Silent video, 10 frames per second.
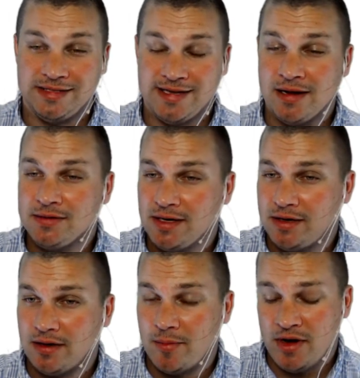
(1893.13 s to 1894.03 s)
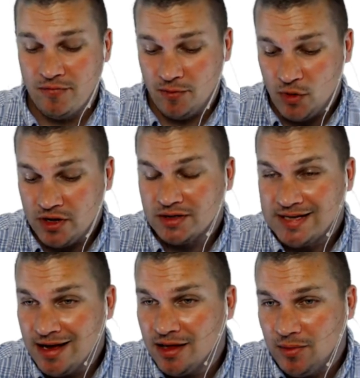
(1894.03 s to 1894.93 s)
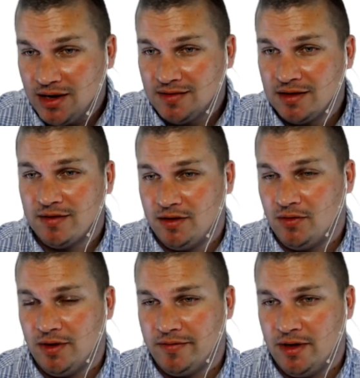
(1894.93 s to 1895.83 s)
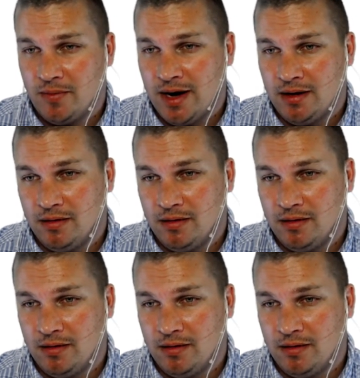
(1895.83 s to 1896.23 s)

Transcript: sounds like, from what you're telling me, it sounds like you're doing everything right.